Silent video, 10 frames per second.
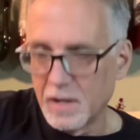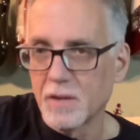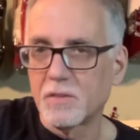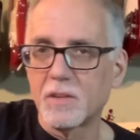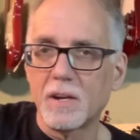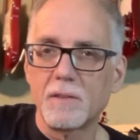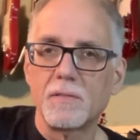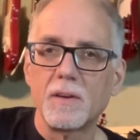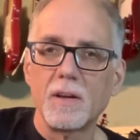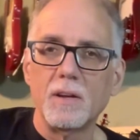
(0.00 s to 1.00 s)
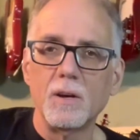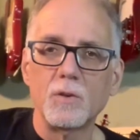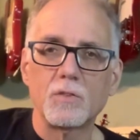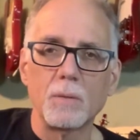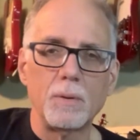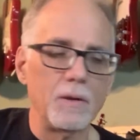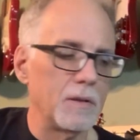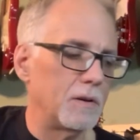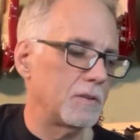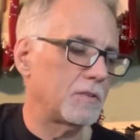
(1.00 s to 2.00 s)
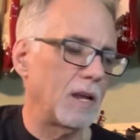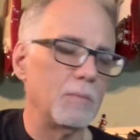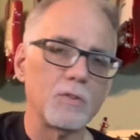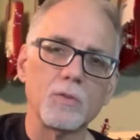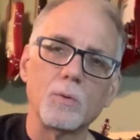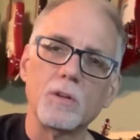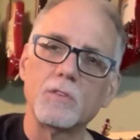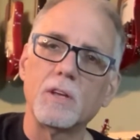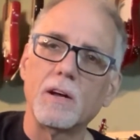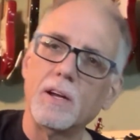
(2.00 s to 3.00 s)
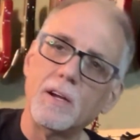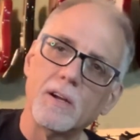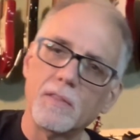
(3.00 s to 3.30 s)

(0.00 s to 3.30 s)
set of notes up here that are the same as the ones down here.